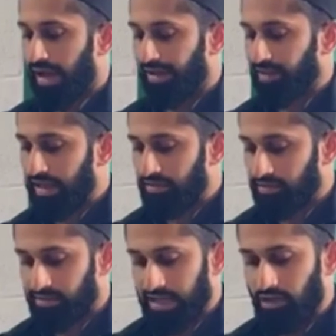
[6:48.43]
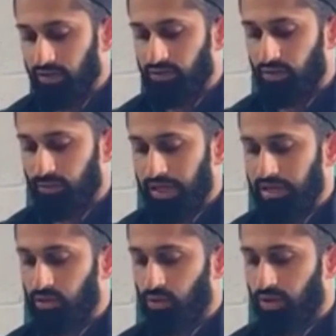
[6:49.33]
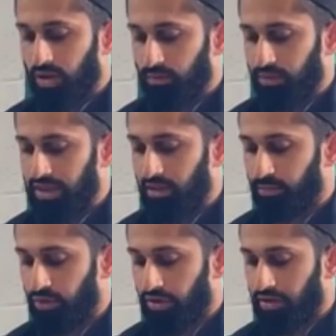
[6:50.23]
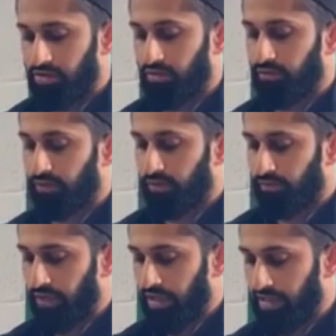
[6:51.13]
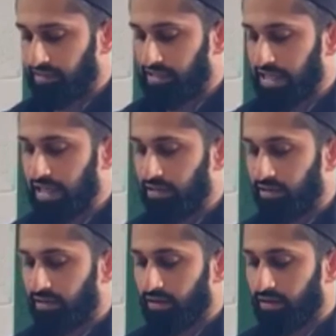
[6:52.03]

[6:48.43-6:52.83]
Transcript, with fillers: And it's dearer to me to accompany a brother to fulfill his need